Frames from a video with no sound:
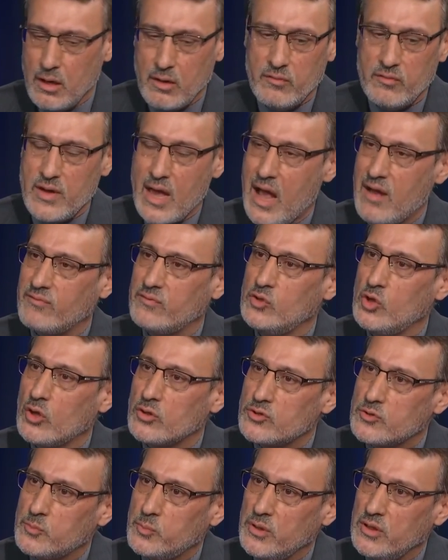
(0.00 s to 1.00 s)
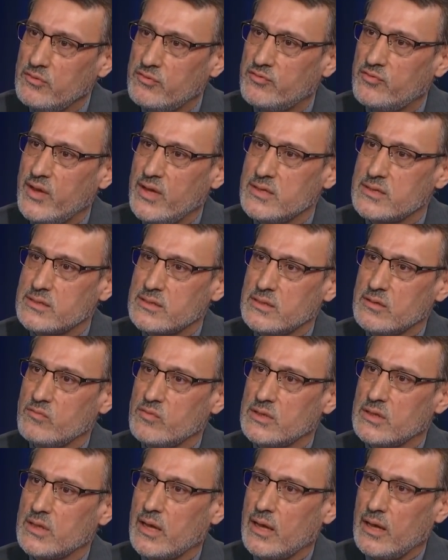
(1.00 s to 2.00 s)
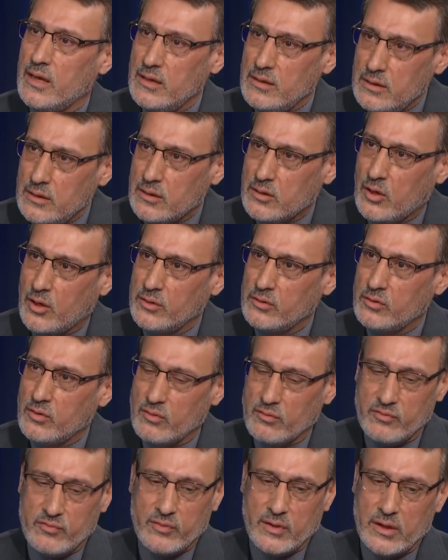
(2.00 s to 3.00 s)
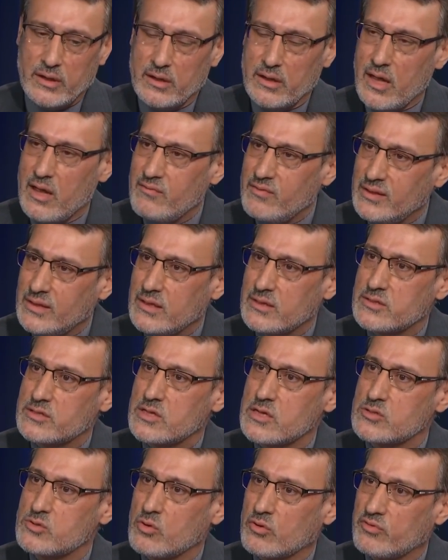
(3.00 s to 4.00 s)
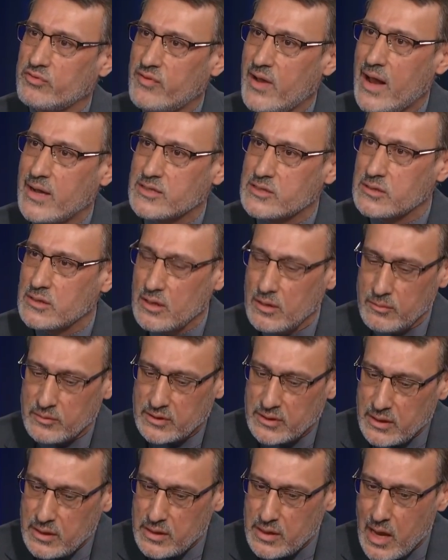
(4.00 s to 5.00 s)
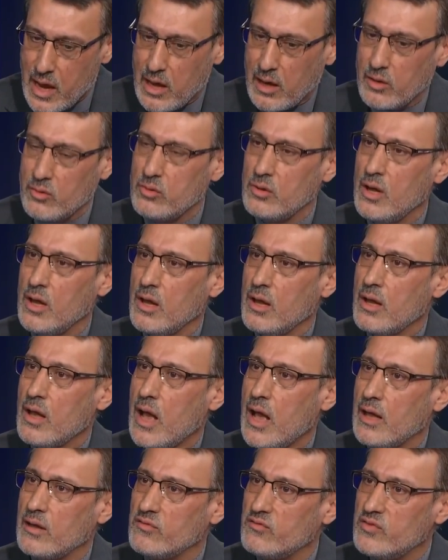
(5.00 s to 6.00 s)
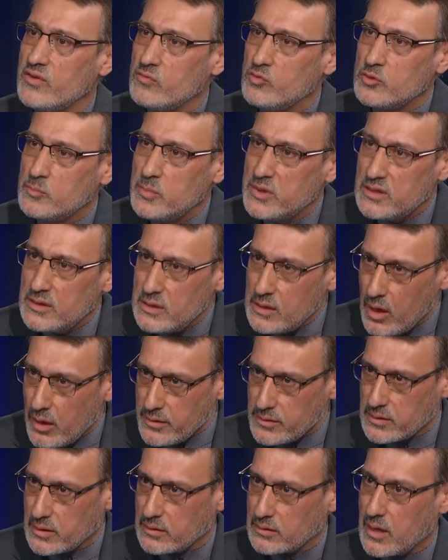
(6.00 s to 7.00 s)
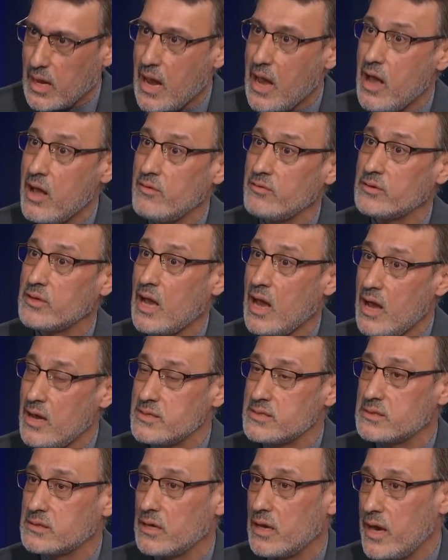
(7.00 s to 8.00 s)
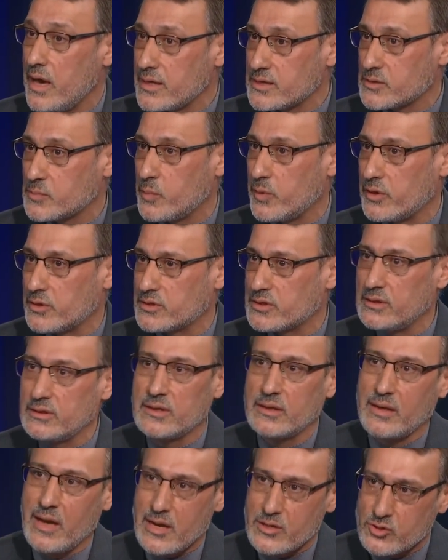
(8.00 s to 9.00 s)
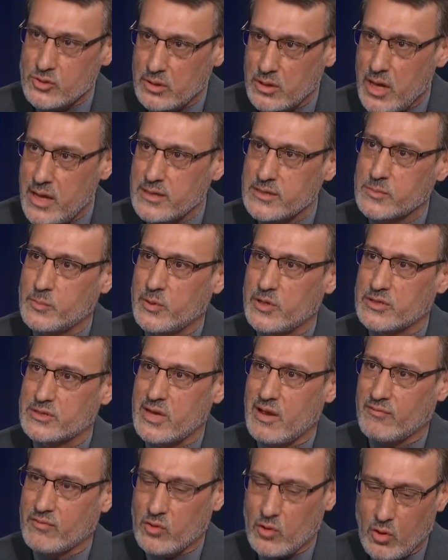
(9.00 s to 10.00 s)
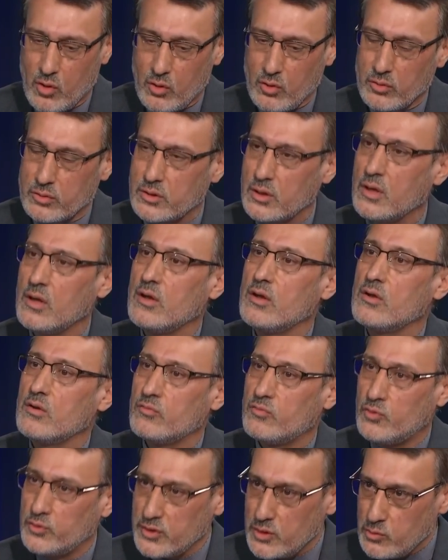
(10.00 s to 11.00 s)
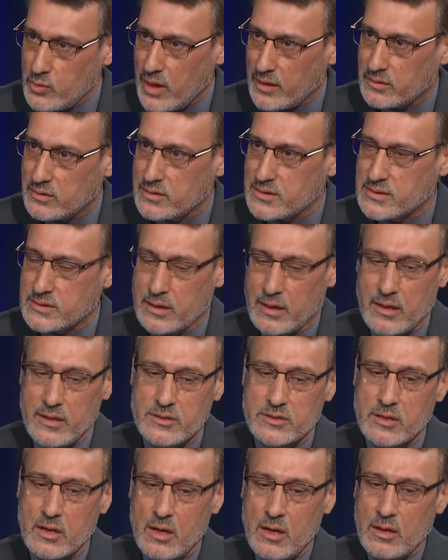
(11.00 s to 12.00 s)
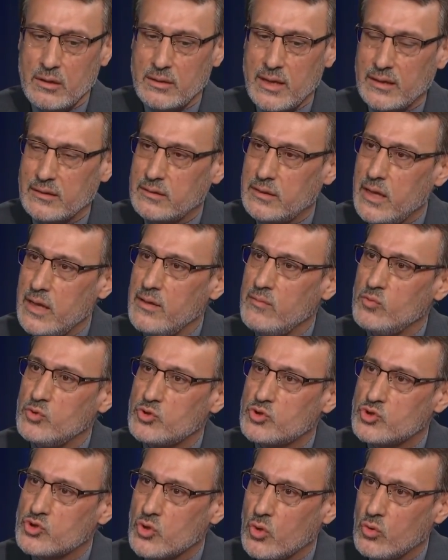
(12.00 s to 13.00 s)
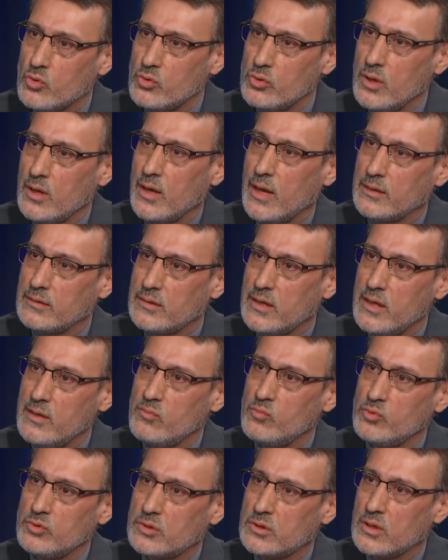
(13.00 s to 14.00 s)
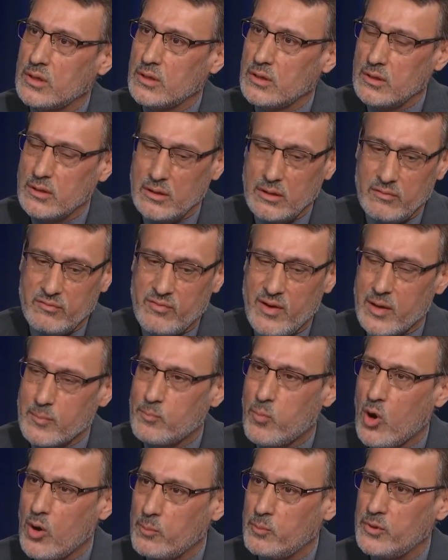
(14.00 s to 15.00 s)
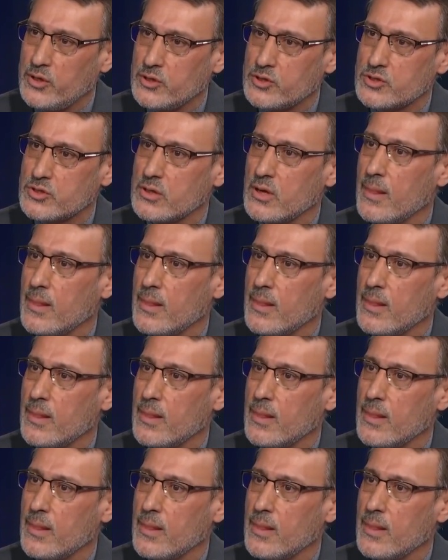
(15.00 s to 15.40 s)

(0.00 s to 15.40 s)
We have not been facing with any kind of uh, evidences or facts till now. And we would be delighted, as the experts, international experts, have called for the United States, that they would show and they would, uh, in fact, publish